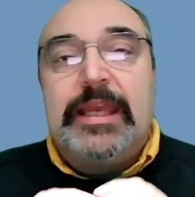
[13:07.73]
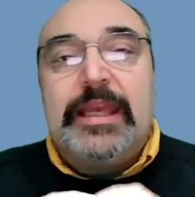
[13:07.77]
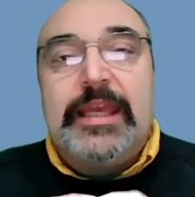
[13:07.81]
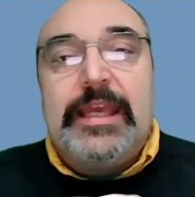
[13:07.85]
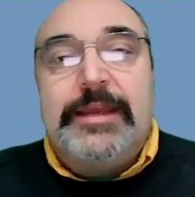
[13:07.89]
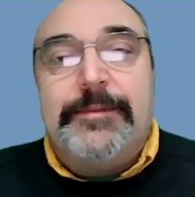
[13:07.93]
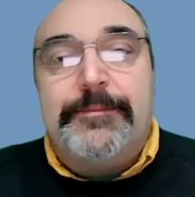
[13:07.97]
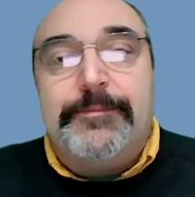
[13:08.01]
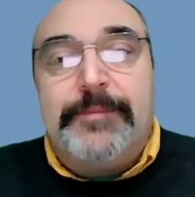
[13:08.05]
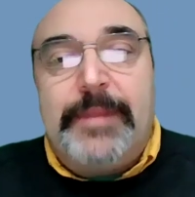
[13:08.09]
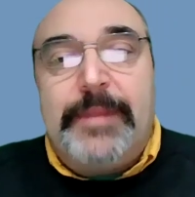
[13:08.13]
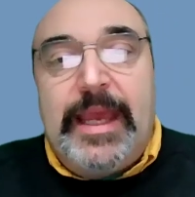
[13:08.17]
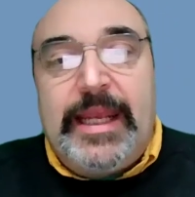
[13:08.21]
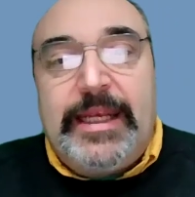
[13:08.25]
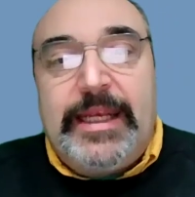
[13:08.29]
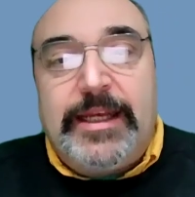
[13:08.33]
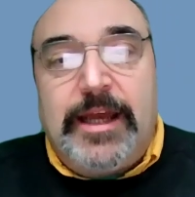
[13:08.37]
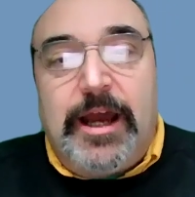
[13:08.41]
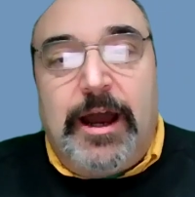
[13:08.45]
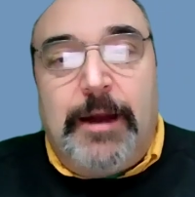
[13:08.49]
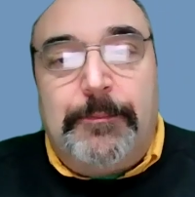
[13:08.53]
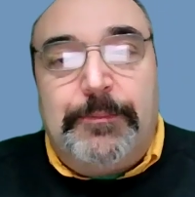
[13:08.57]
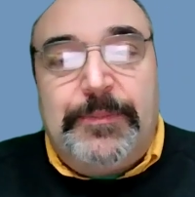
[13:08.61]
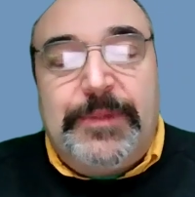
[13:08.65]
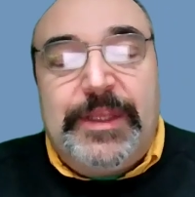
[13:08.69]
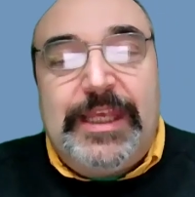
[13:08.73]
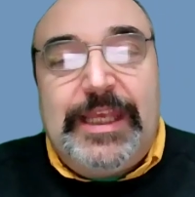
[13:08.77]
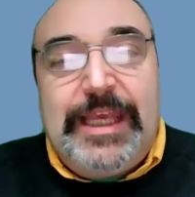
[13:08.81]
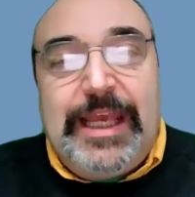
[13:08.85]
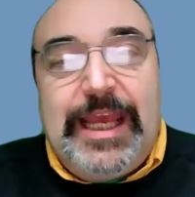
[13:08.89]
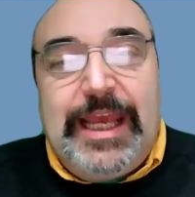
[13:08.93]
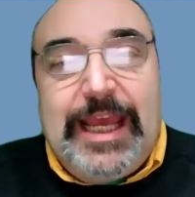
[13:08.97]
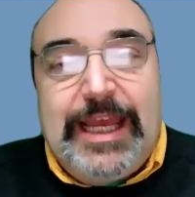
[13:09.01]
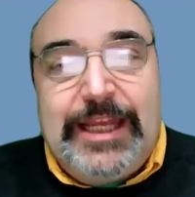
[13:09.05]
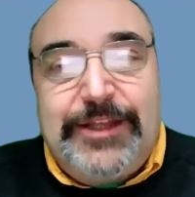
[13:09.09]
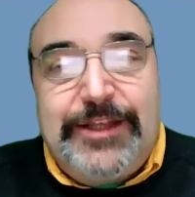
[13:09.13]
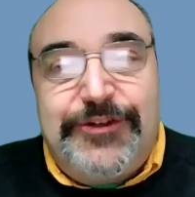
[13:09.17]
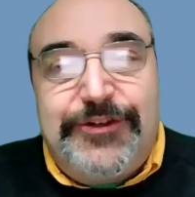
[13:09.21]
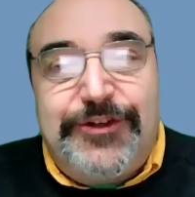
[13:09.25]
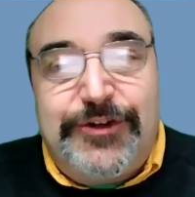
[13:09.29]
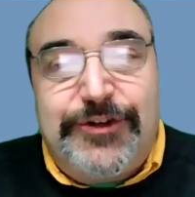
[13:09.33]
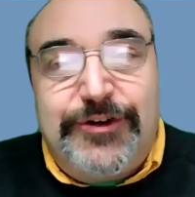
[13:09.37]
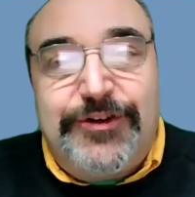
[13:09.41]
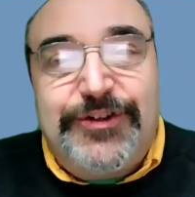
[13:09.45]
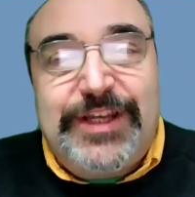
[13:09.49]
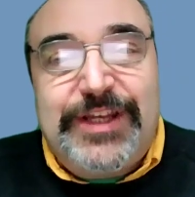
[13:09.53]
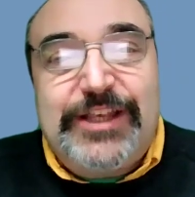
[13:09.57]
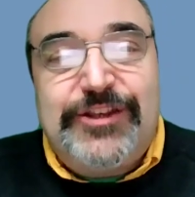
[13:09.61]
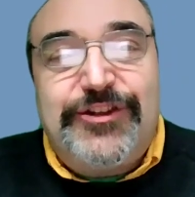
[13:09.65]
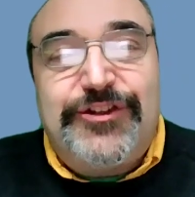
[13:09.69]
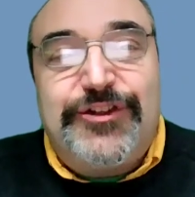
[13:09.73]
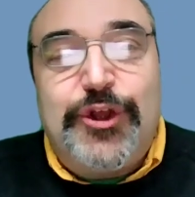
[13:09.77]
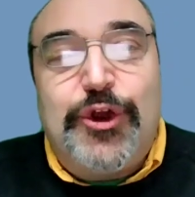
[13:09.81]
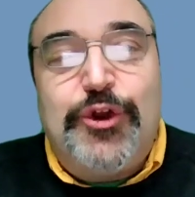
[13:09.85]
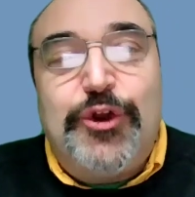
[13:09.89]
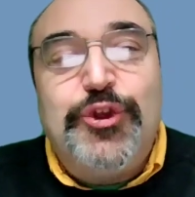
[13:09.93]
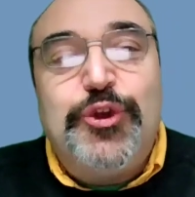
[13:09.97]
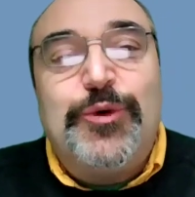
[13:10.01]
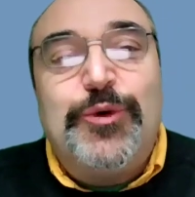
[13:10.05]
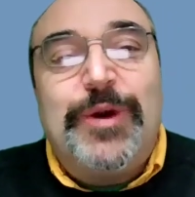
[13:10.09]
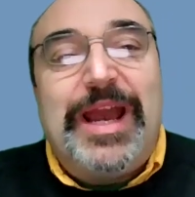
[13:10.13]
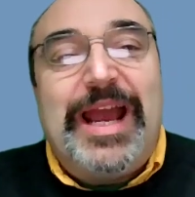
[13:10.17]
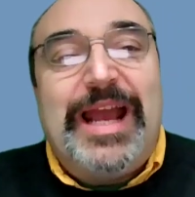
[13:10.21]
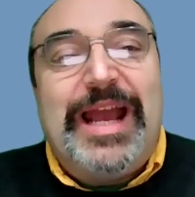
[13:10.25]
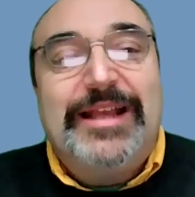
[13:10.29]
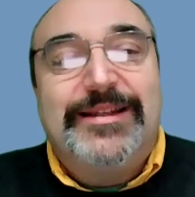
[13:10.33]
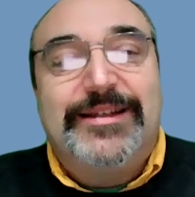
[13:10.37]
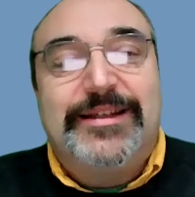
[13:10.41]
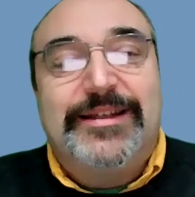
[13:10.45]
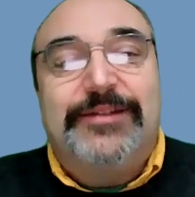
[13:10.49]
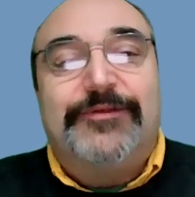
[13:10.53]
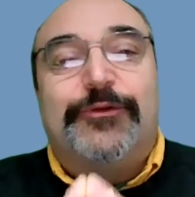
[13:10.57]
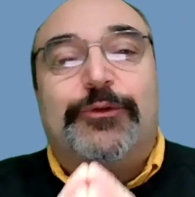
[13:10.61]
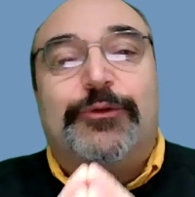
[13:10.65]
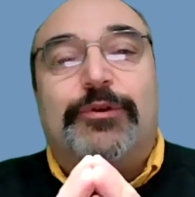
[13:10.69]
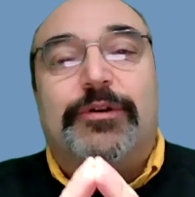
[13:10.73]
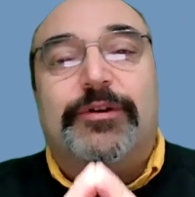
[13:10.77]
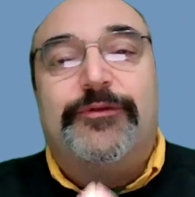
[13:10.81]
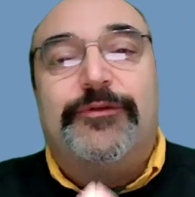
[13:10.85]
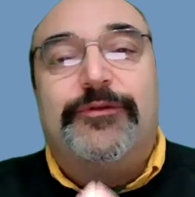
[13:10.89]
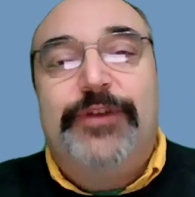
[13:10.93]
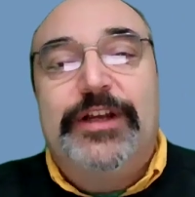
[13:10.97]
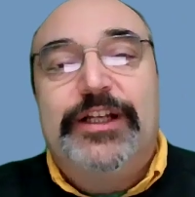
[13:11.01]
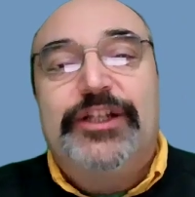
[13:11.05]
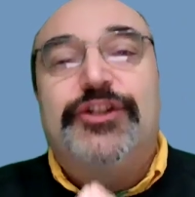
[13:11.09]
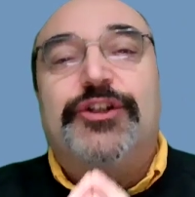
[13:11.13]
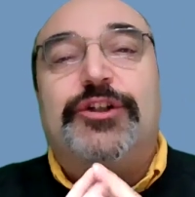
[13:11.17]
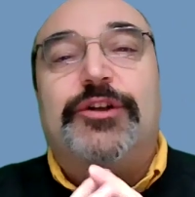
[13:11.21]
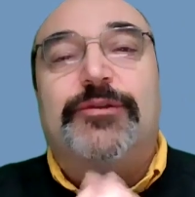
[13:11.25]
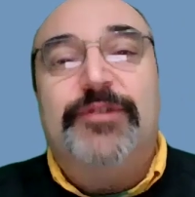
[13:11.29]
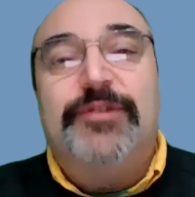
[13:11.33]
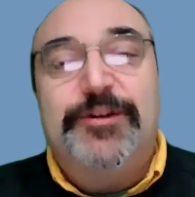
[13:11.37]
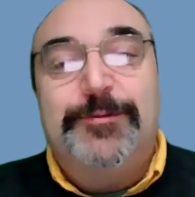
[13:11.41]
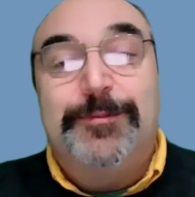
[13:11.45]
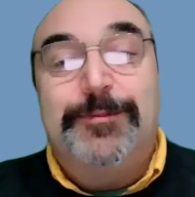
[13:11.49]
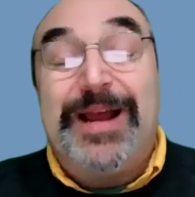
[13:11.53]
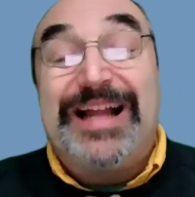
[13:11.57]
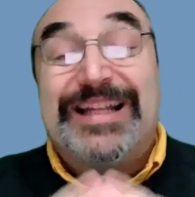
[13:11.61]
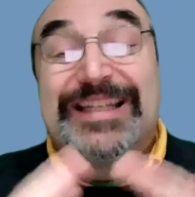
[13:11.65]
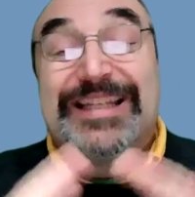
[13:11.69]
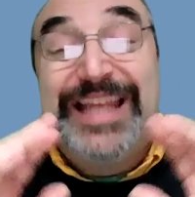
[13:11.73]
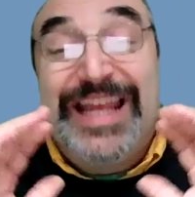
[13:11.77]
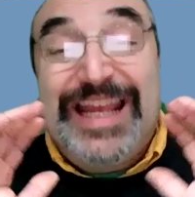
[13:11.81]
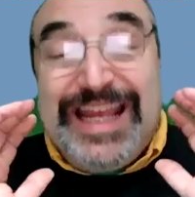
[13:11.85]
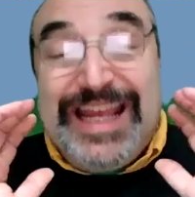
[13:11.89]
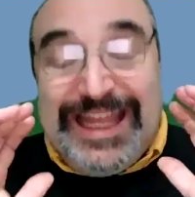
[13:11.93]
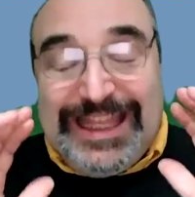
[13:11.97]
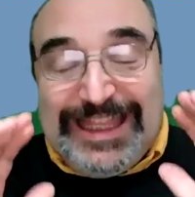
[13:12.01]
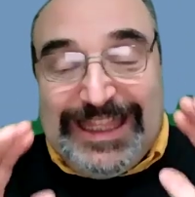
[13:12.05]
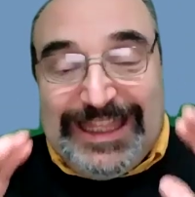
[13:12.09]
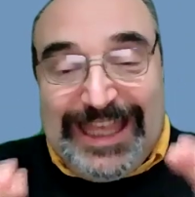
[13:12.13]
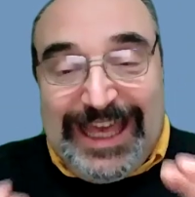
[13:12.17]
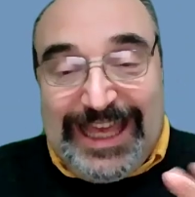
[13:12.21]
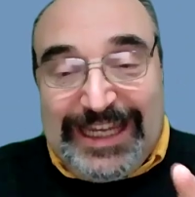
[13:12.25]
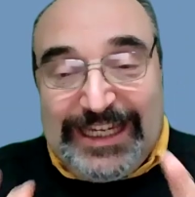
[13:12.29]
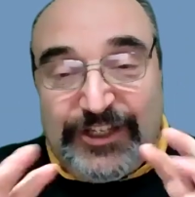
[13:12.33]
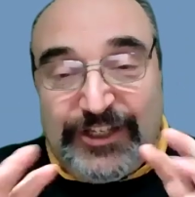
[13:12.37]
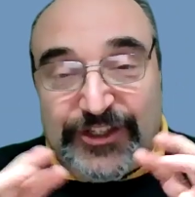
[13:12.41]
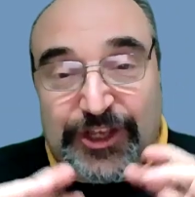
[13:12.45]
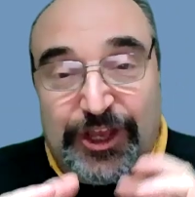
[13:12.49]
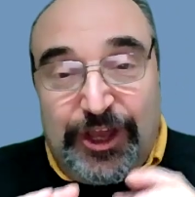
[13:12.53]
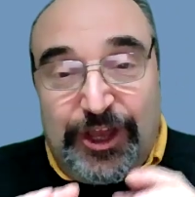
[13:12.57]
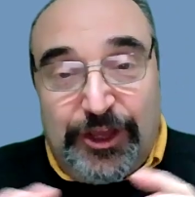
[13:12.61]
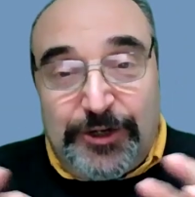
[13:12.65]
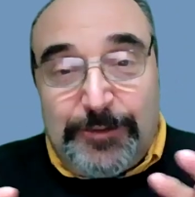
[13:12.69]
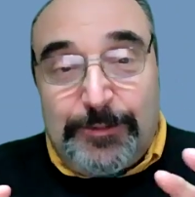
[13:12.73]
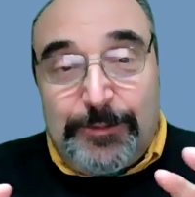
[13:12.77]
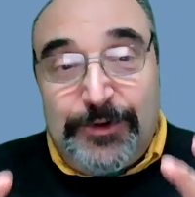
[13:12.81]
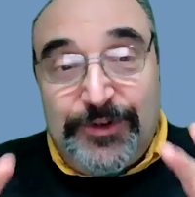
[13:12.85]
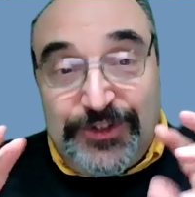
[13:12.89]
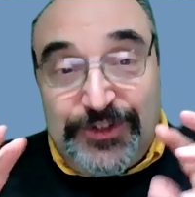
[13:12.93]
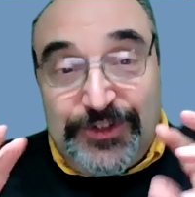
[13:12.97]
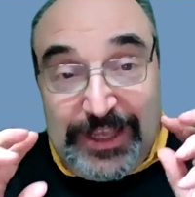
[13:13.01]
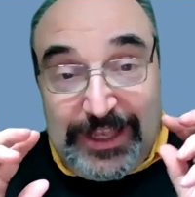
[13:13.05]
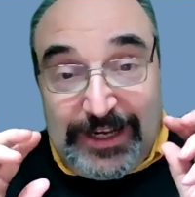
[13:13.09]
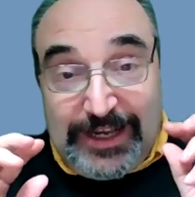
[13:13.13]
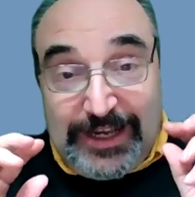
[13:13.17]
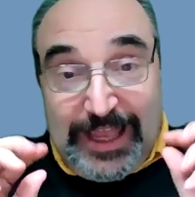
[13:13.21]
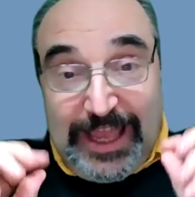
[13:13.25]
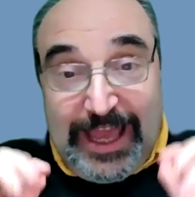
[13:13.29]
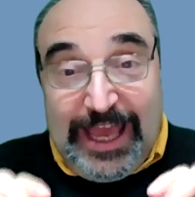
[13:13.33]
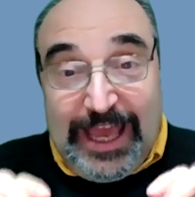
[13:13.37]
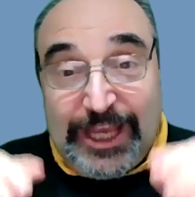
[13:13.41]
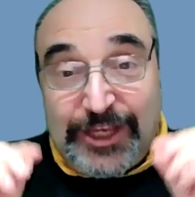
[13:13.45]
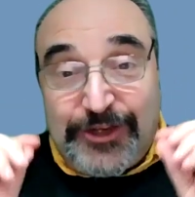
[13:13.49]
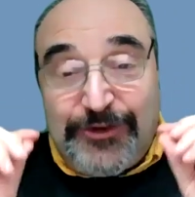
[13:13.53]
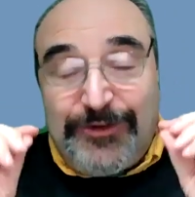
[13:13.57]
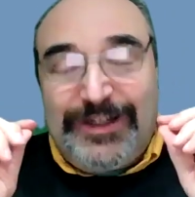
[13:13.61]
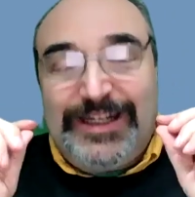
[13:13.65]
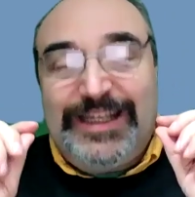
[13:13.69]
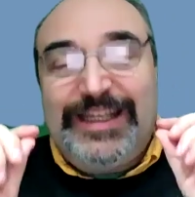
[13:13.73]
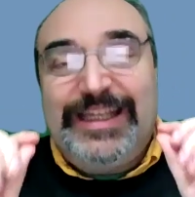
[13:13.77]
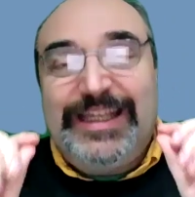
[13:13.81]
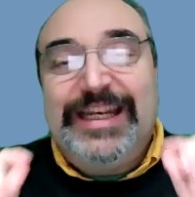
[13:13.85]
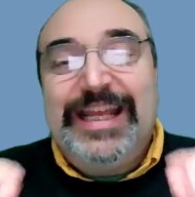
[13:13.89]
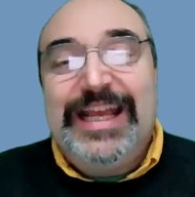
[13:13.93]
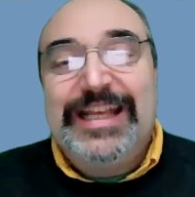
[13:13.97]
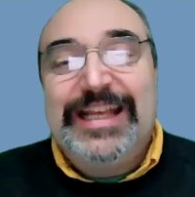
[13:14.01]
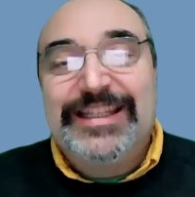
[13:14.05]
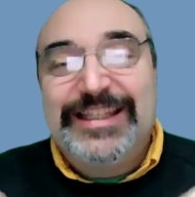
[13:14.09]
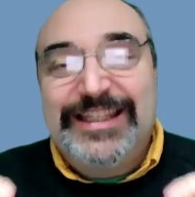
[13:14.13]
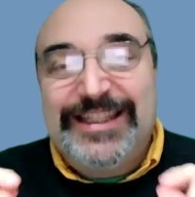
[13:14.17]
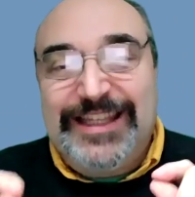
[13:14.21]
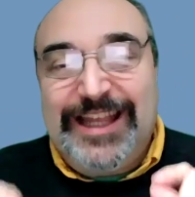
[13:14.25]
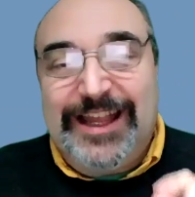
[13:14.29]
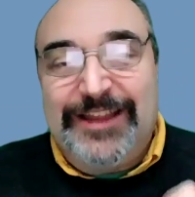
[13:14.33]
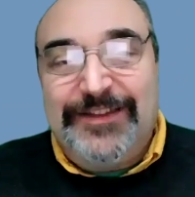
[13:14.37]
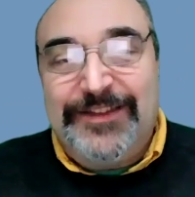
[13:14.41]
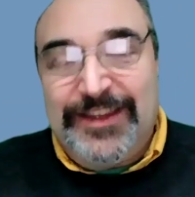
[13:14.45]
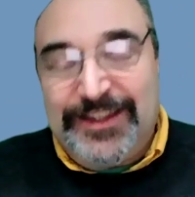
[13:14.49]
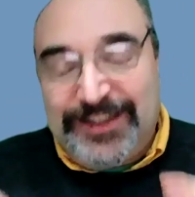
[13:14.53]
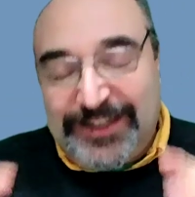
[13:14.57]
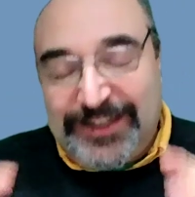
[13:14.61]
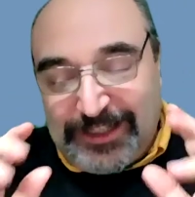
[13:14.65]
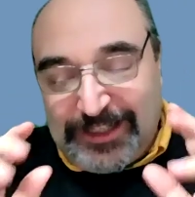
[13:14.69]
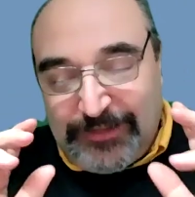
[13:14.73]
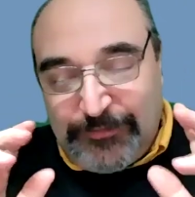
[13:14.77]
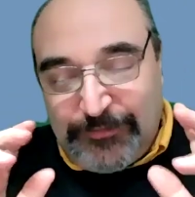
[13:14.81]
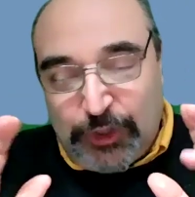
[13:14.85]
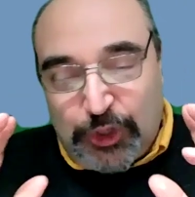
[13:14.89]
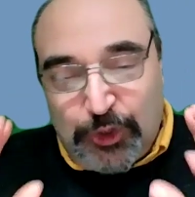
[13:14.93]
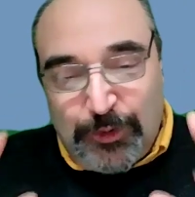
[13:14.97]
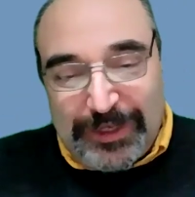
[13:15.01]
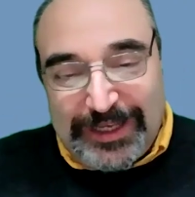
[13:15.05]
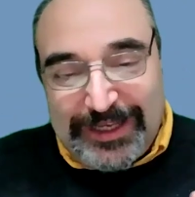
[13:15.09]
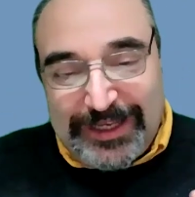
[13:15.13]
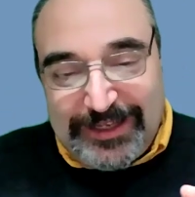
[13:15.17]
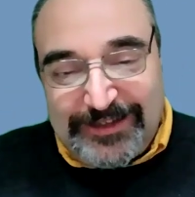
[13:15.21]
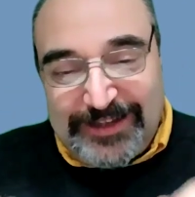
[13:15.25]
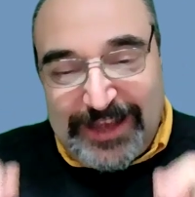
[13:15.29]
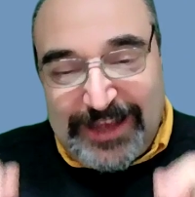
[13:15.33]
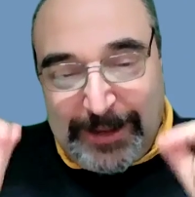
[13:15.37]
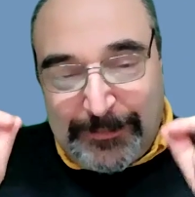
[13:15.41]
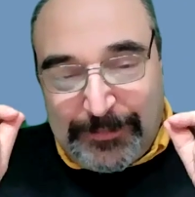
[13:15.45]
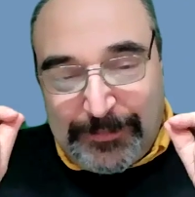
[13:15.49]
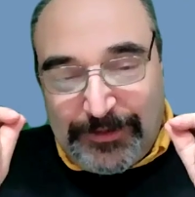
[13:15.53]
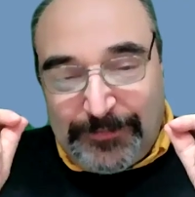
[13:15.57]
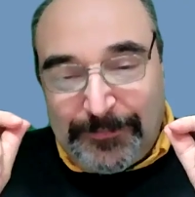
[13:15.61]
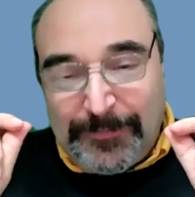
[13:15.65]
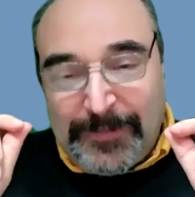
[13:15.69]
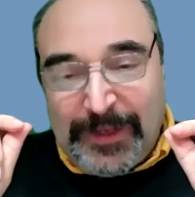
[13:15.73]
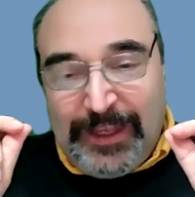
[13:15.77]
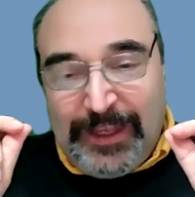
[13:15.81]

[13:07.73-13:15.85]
It made up the answers as though you asked it for a fictional response. That is 100% accurate. It has done this. And I'll give you a quick example.